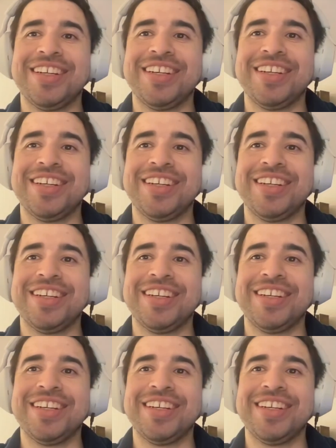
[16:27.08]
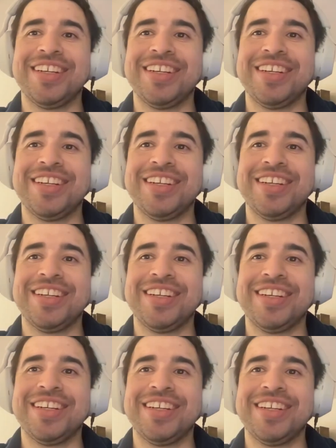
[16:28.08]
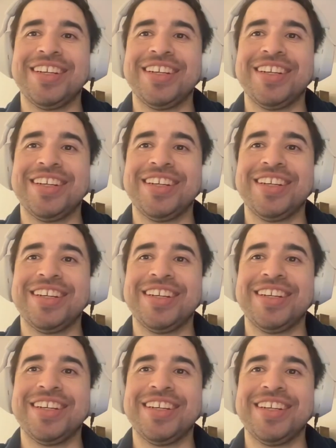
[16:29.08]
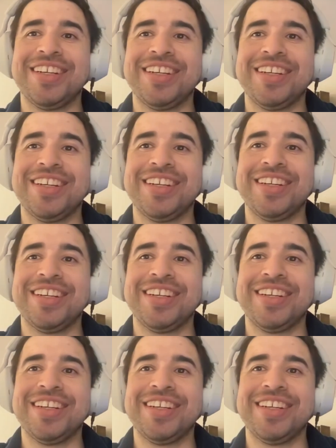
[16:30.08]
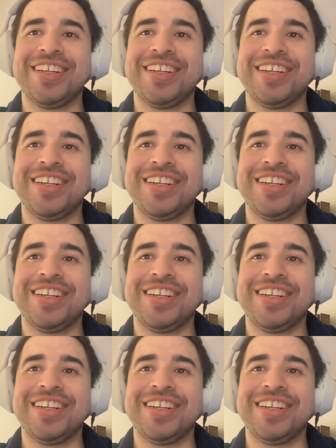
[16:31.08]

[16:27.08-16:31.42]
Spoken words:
(no one is talking)